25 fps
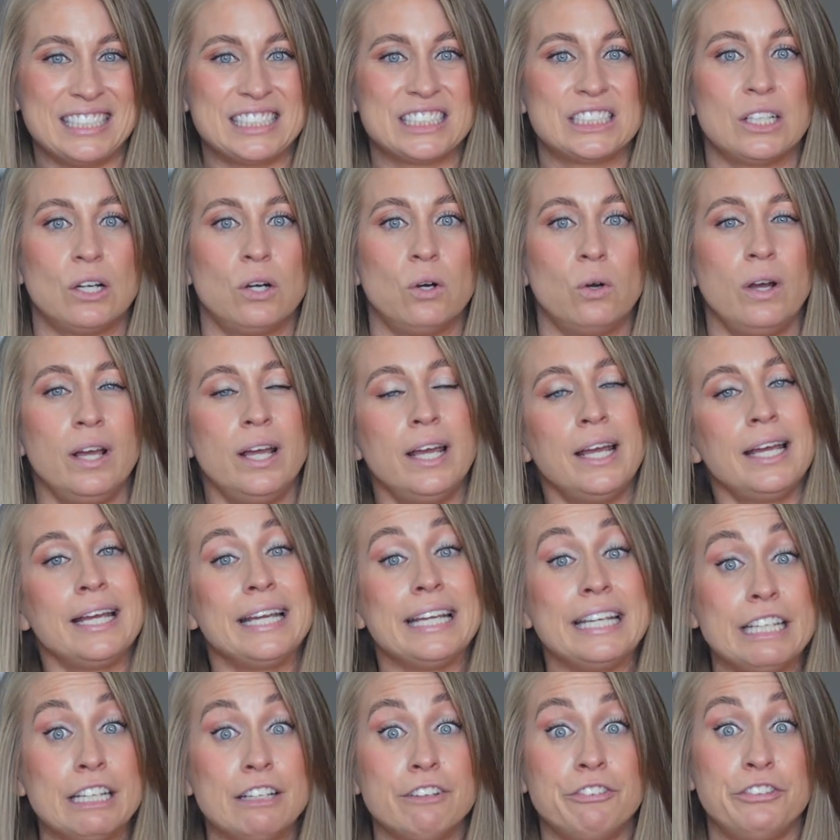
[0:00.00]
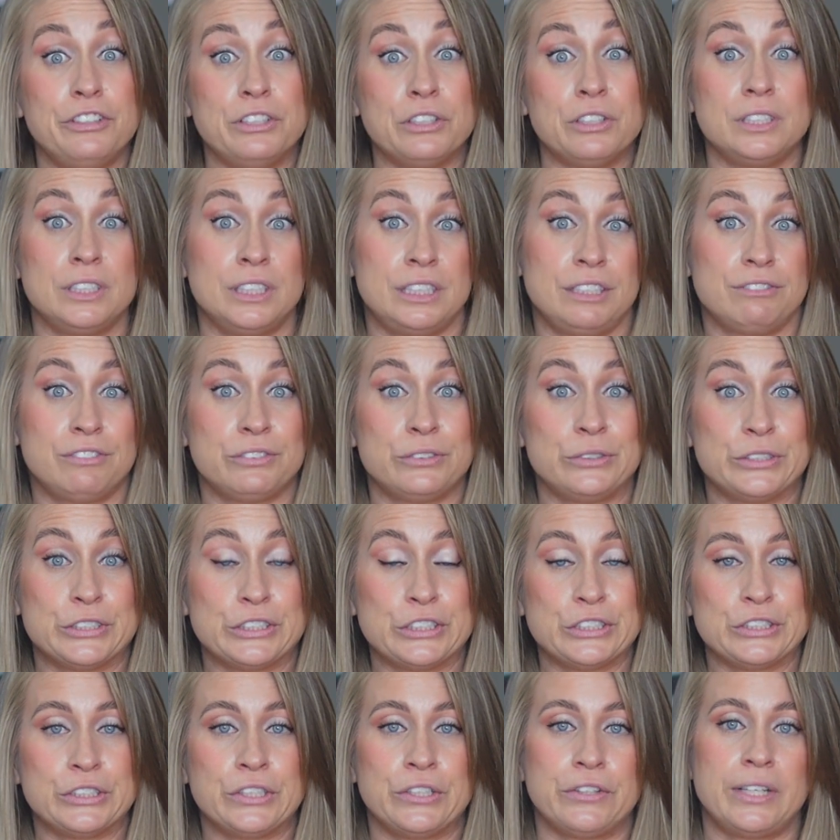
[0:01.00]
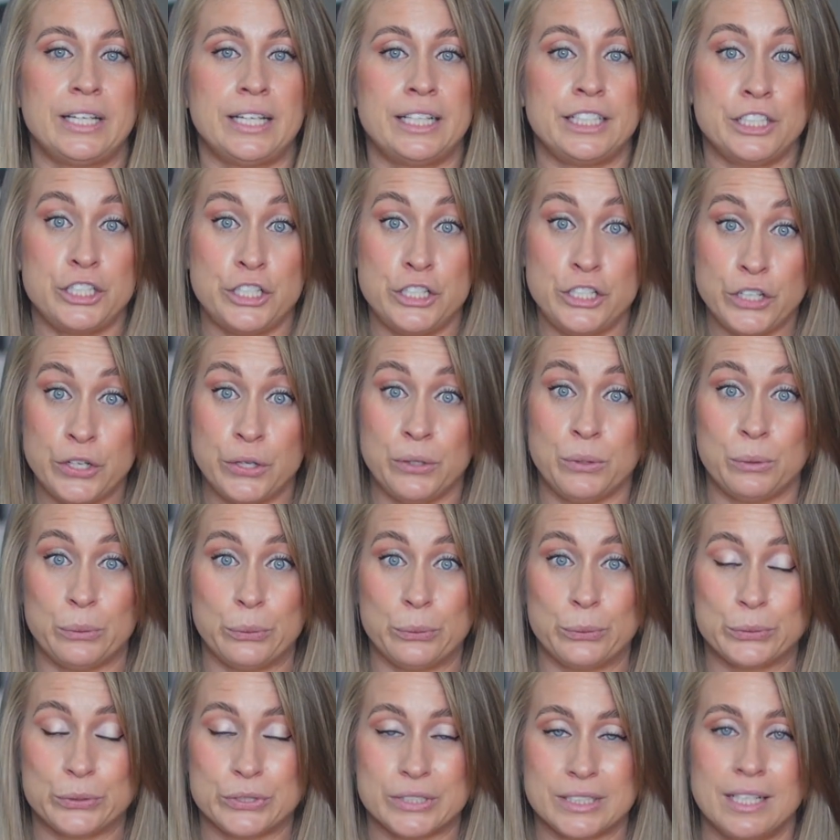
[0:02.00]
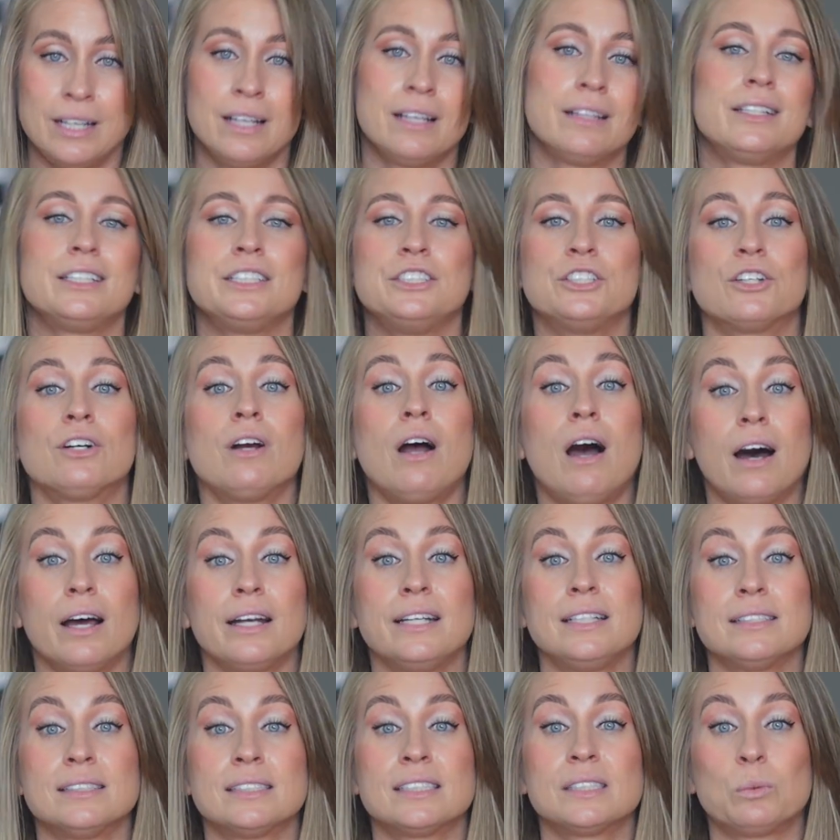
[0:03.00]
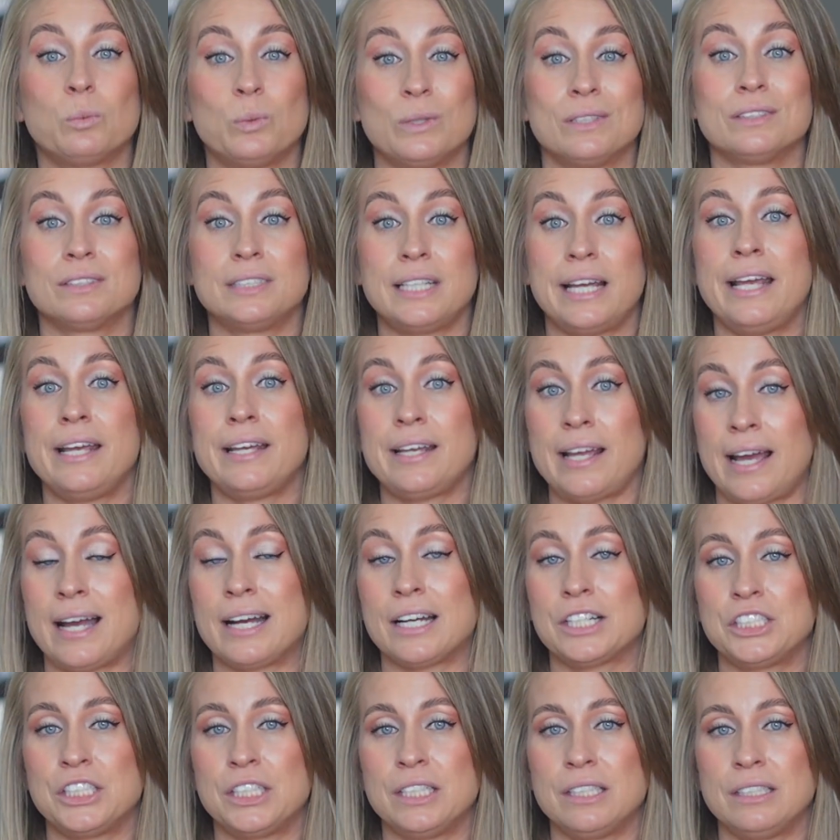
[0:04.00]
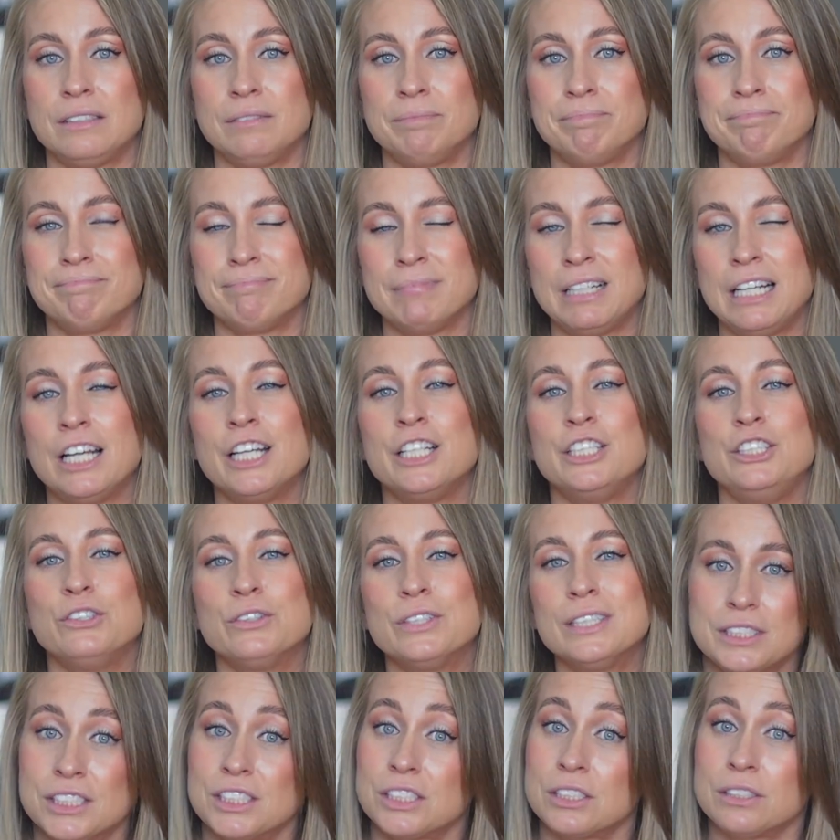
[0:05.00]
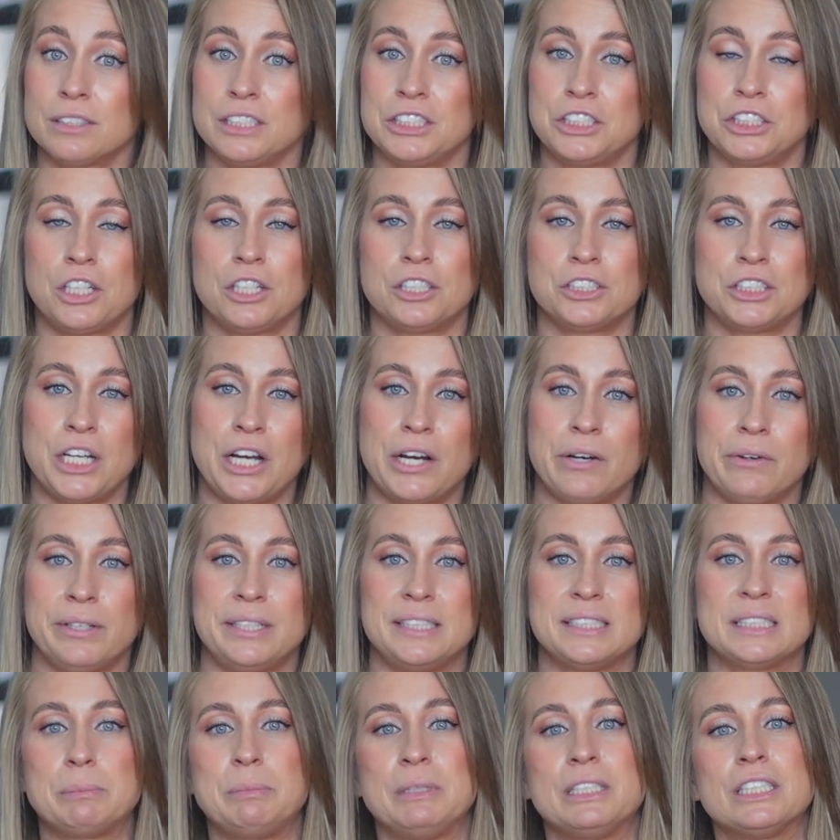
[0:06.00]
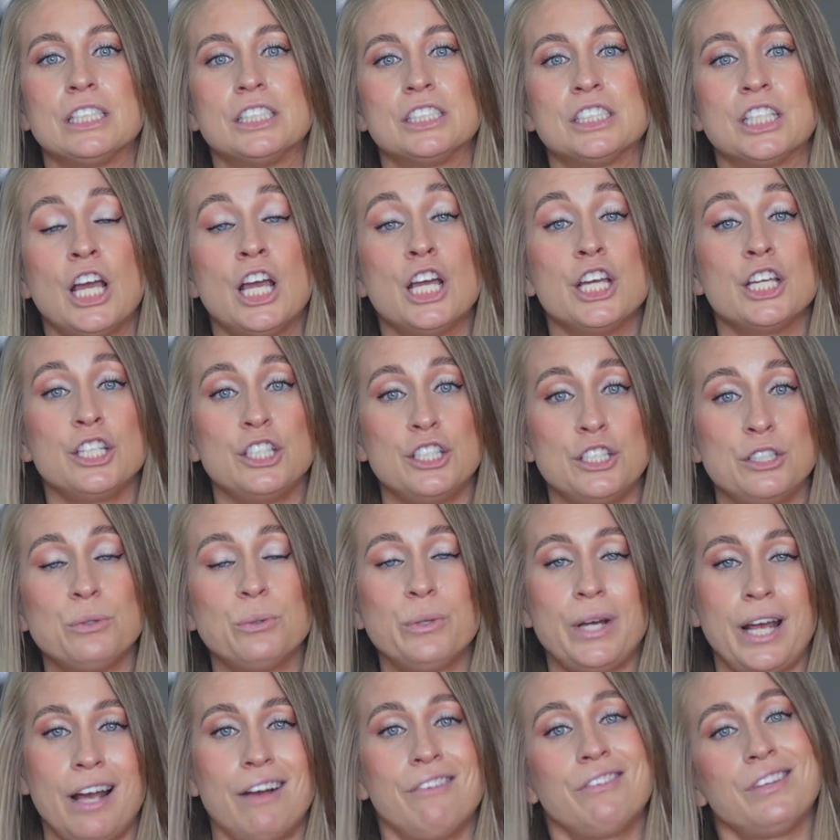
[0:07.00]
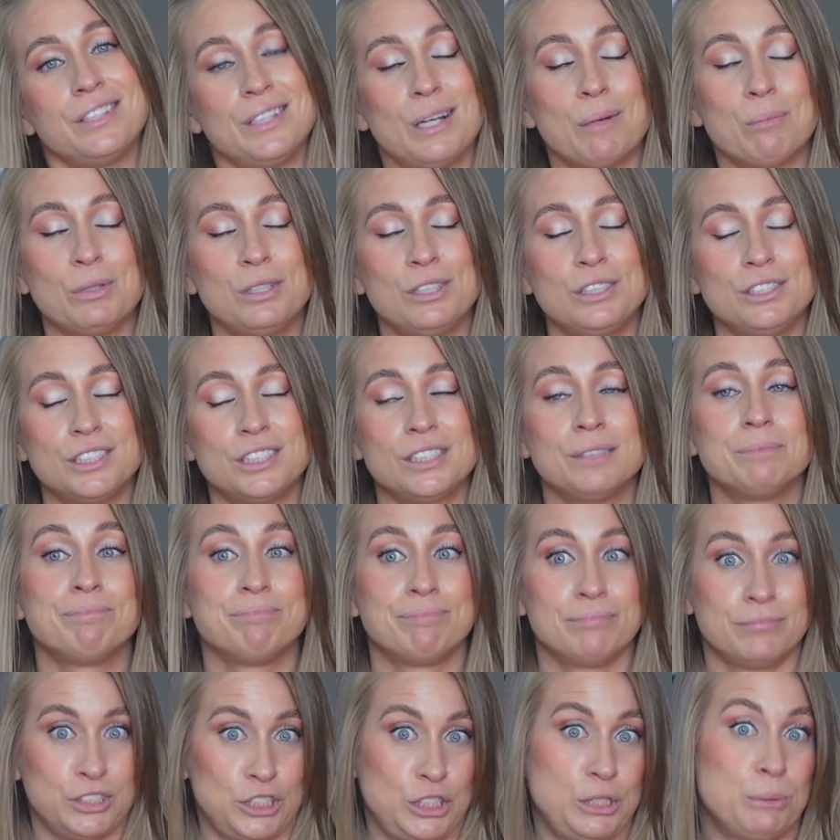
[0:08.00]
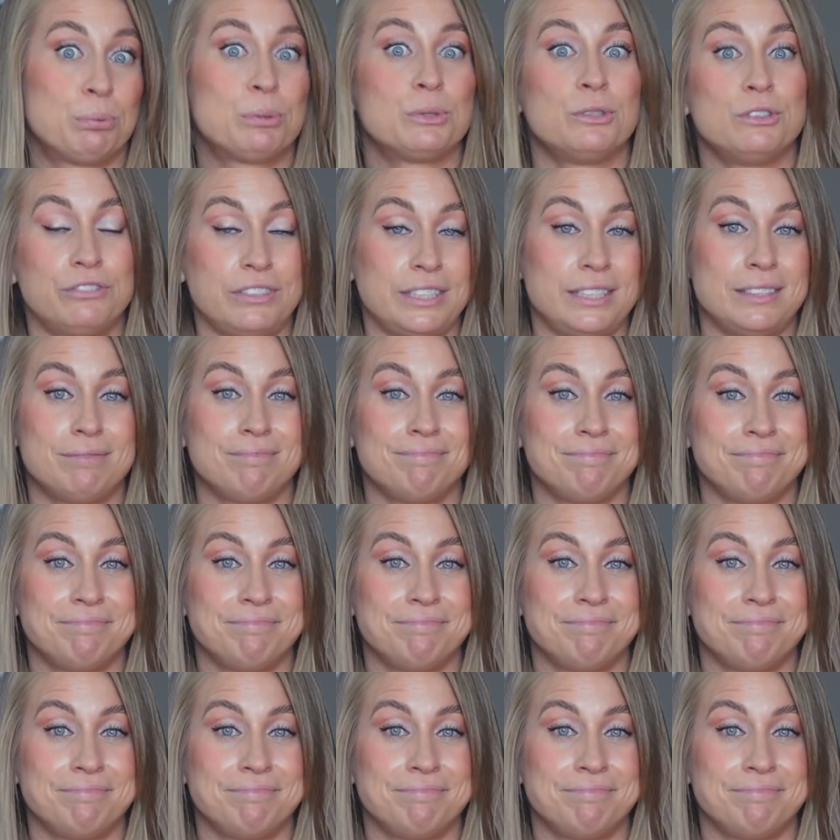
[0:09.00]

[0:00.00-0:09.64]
So if you're an influencer that knows that your audience will take action, you can certainly charge higher rates because you have the numbers to prove it.